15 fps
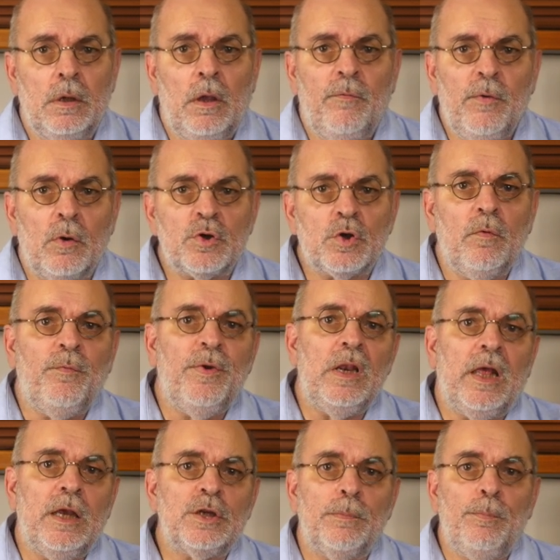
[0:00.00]
If you also feel
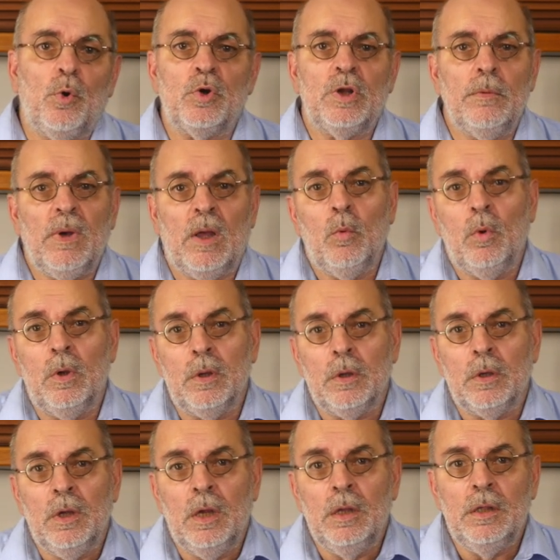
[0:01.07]
like supporting my
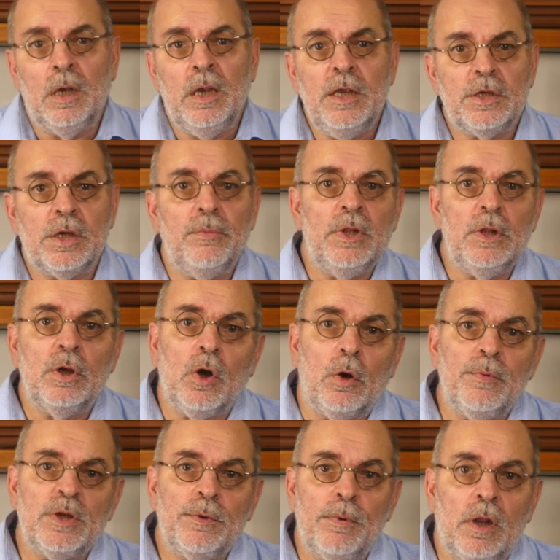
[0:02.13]
work, the links are in the
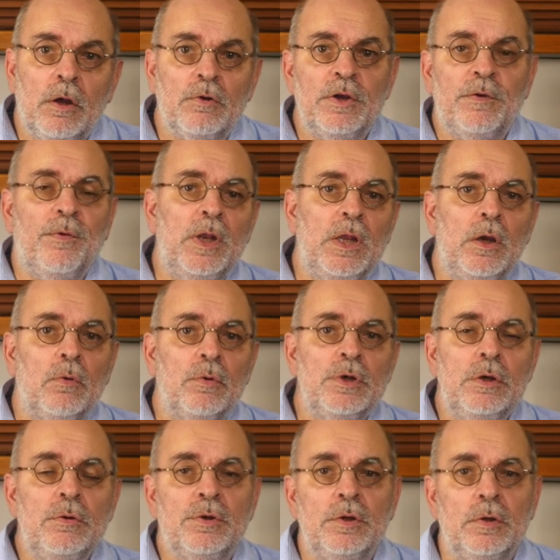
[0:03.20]
comments below this video on
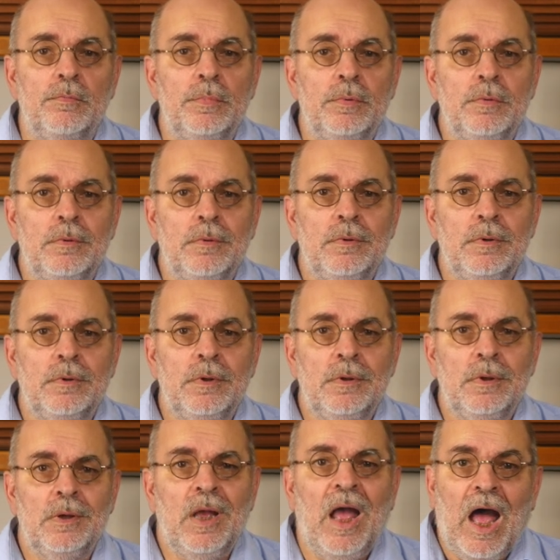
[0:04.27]
YouTube.
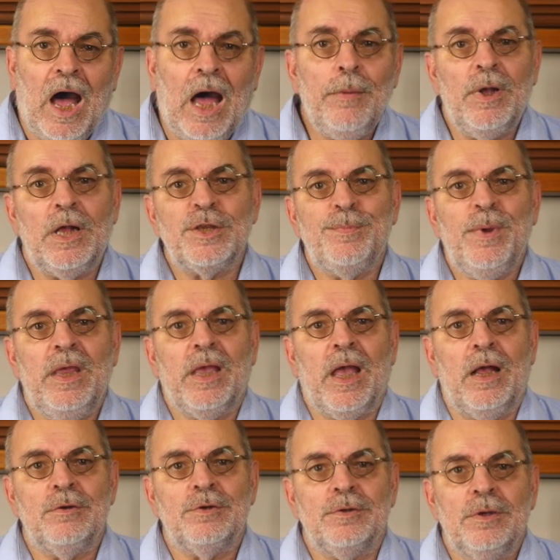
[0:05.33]
I'm Hans
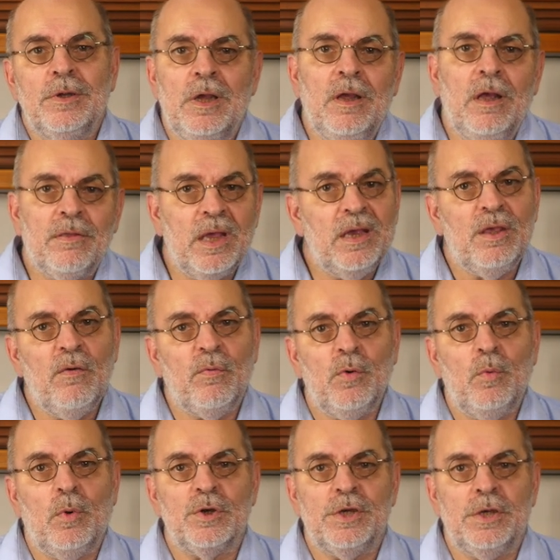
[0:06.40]
Beekhuizen, thank you
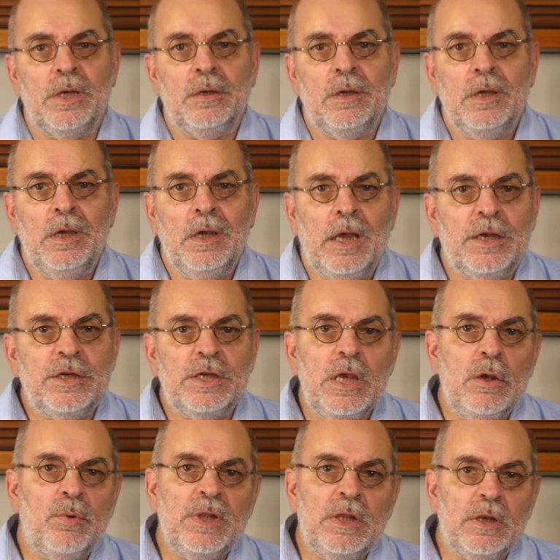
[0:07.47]
for watching and see
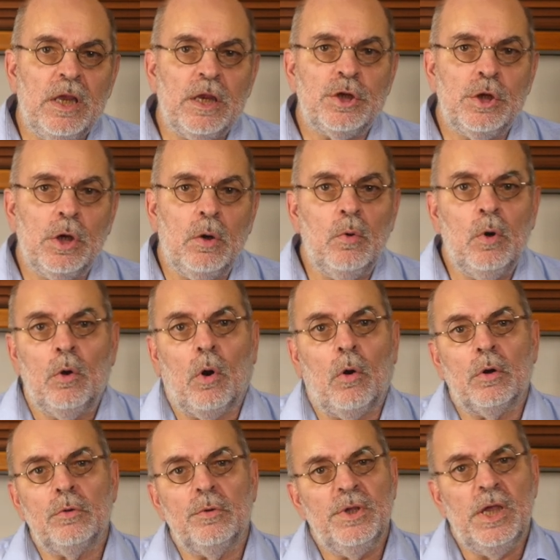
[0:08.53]
you in the next show
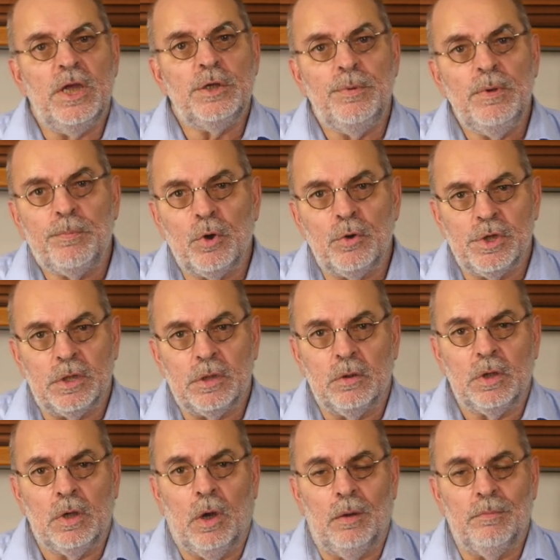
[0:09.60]
or on
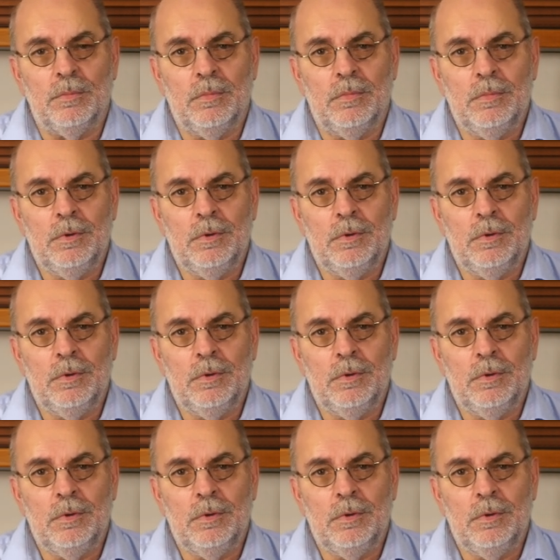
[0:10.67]
thehbproject.com.